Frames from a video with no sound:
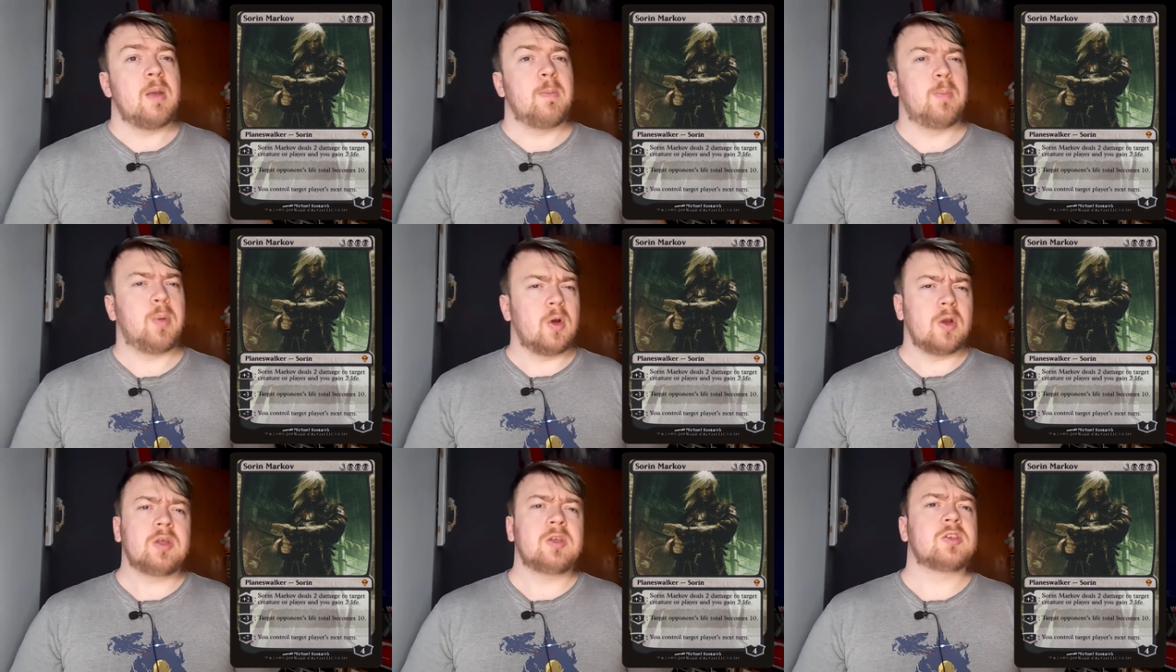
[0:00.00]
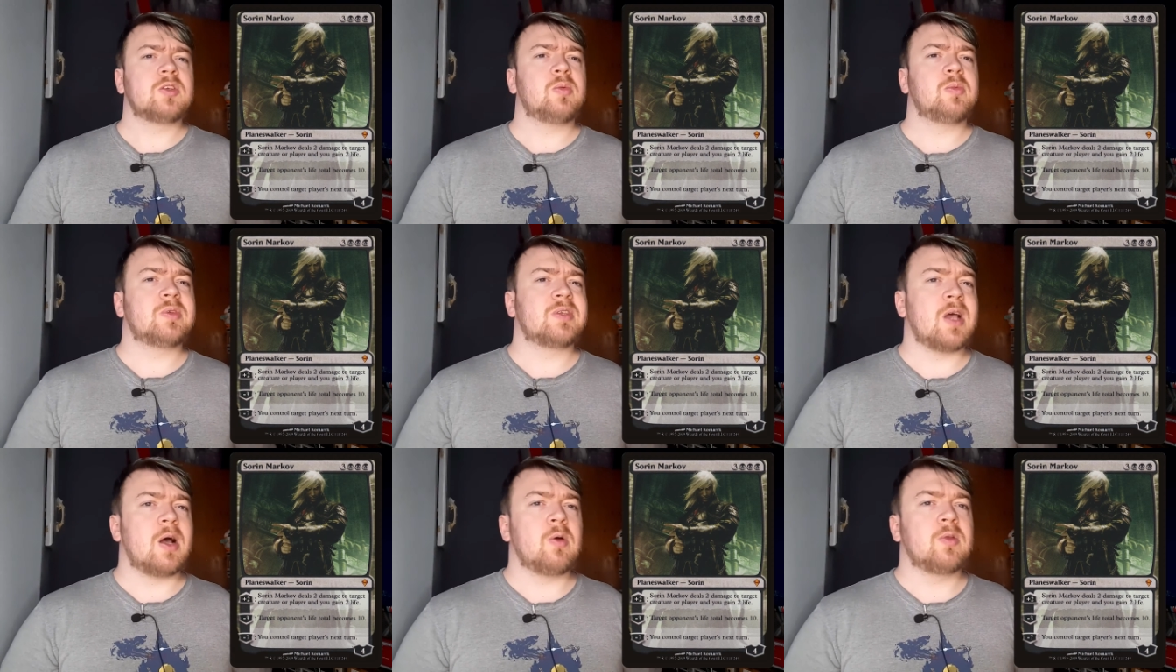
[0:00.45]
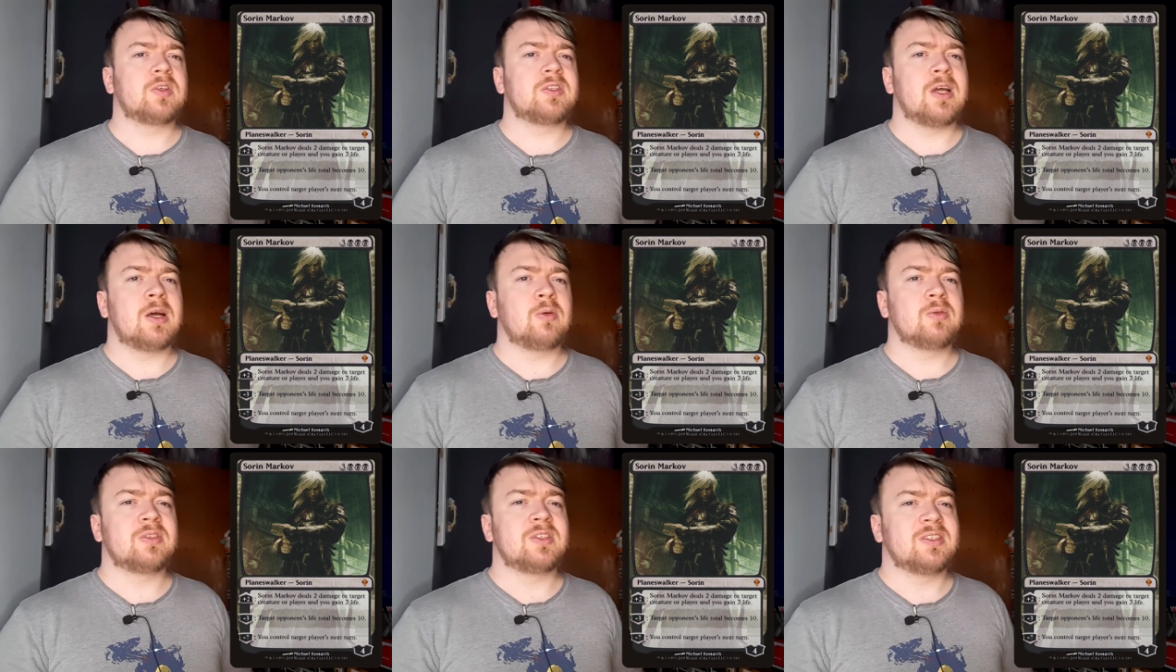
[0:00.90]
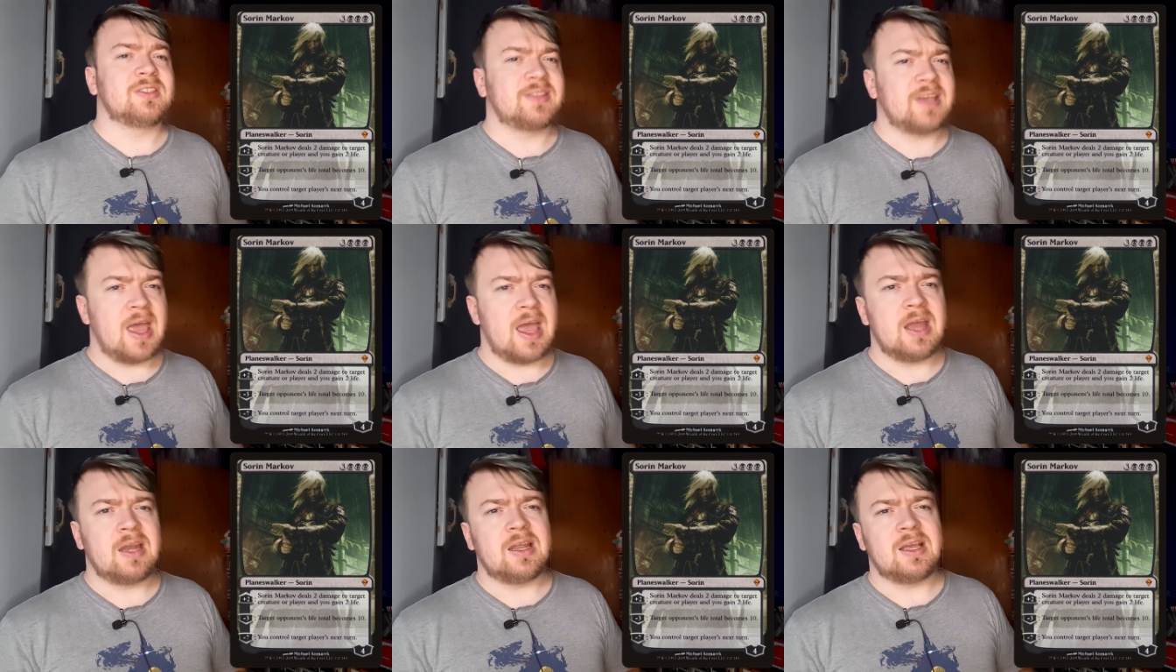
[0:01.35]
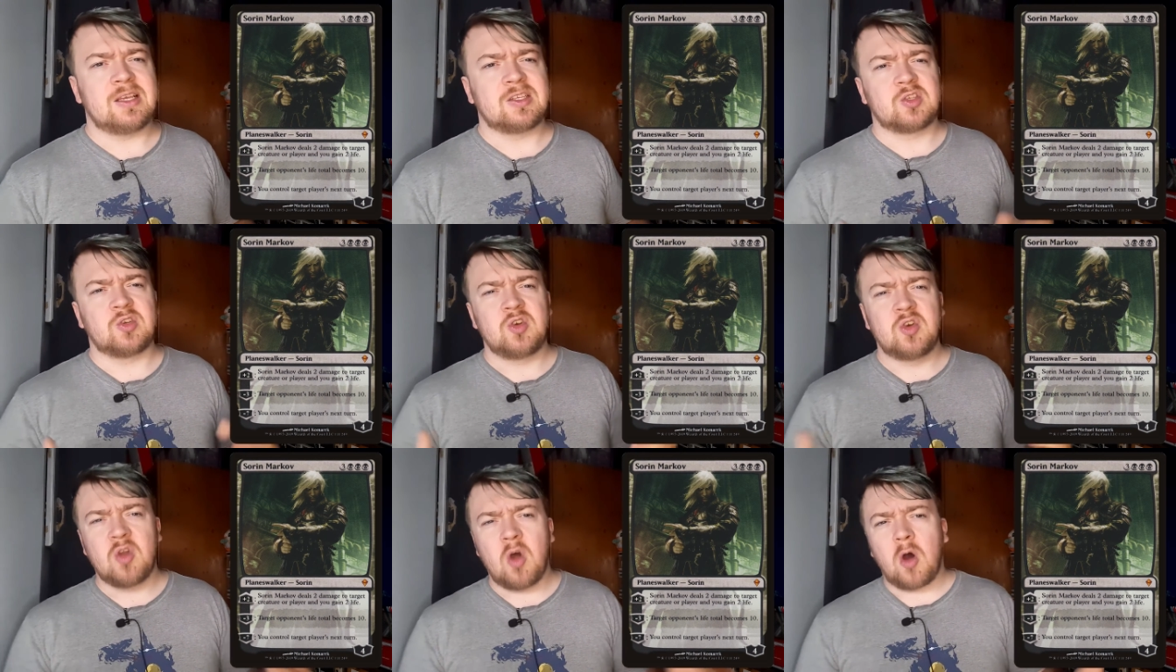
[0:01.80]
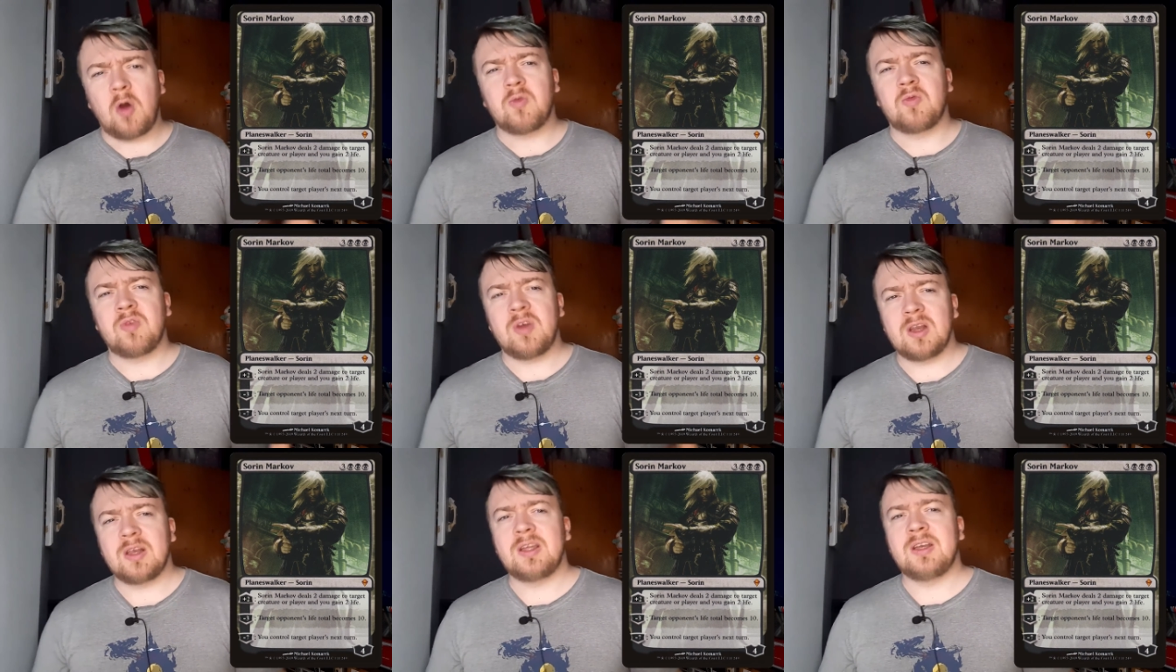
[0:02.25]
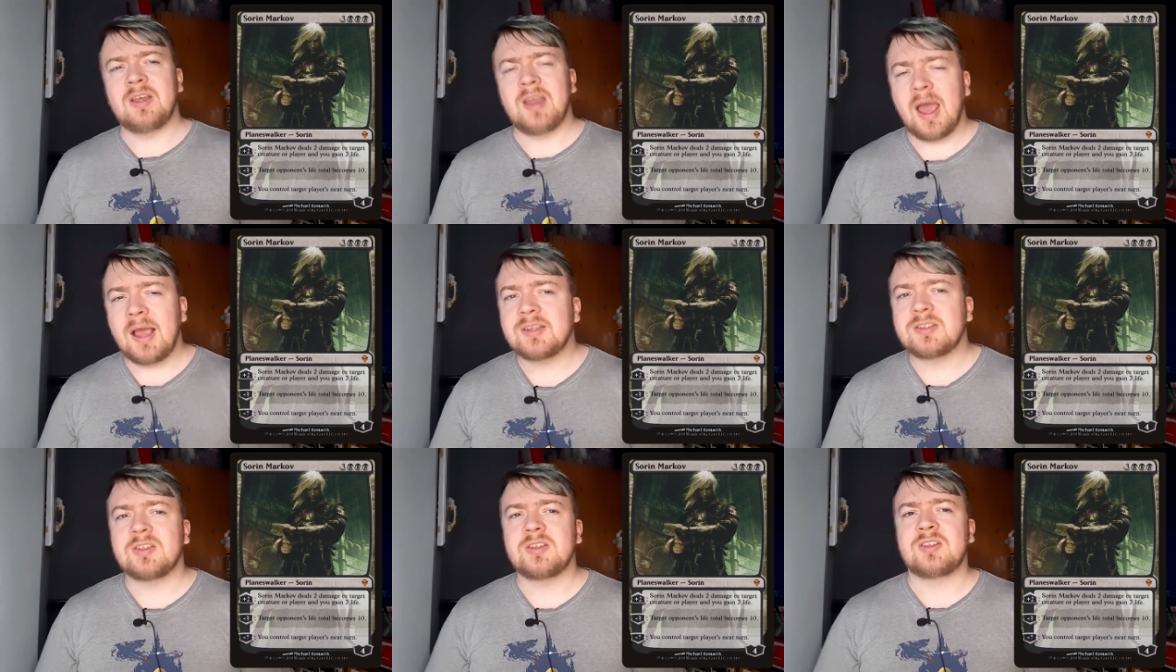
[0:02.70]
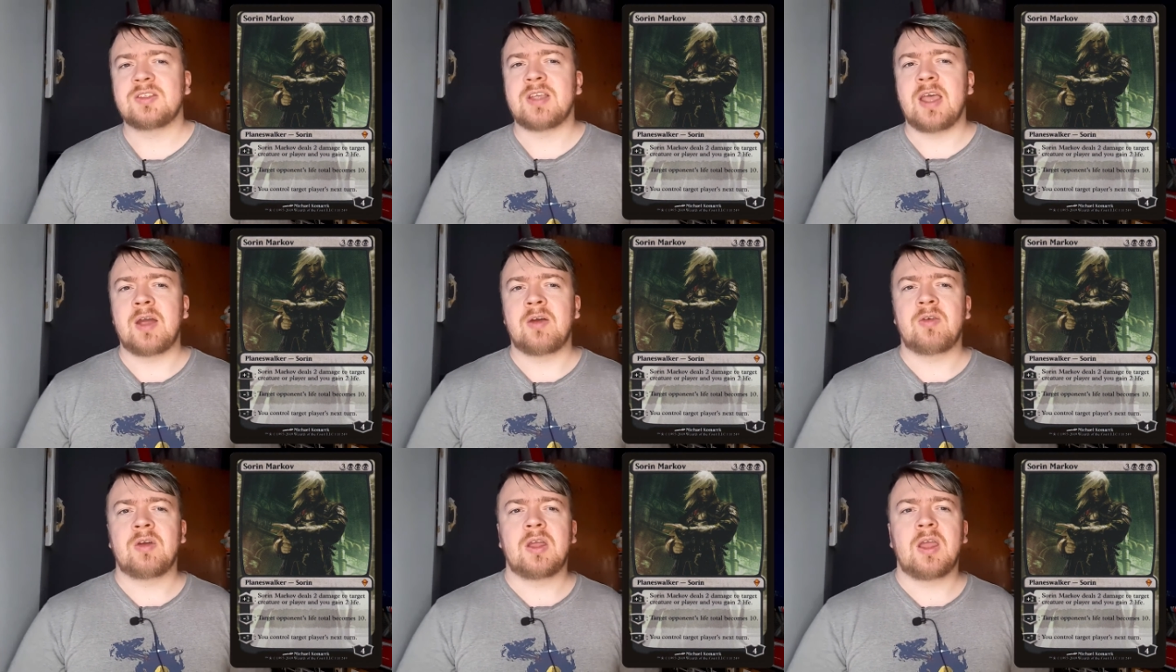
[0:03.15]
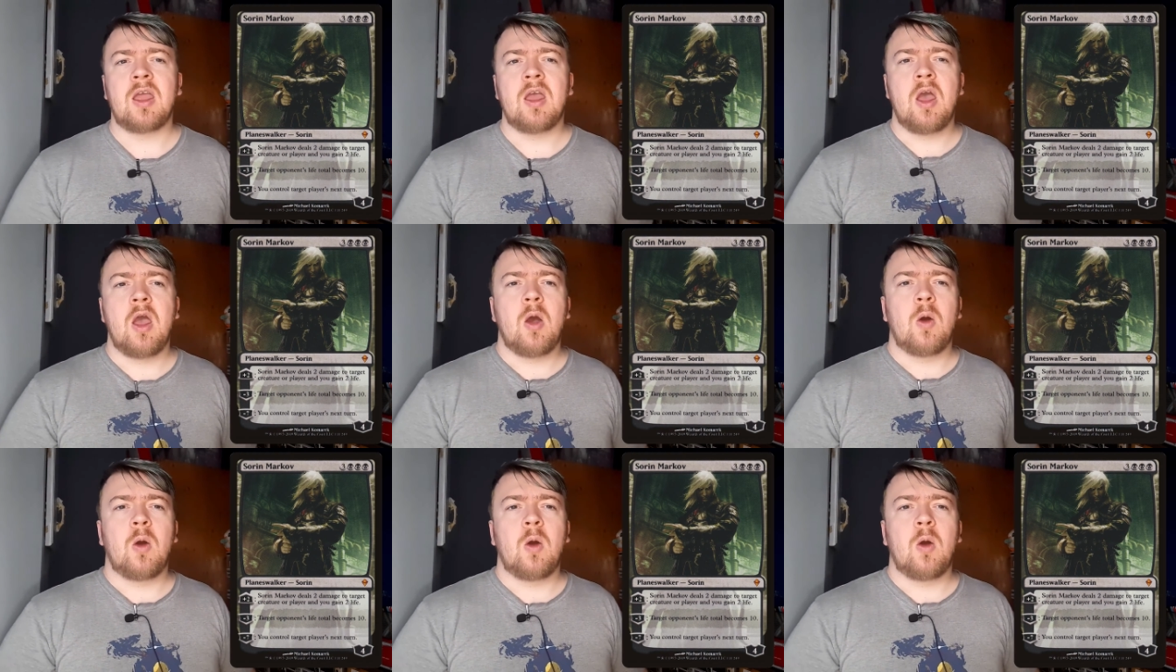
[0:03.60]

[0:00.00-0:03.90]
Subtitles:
putting someone's health down to 10 is not really necessary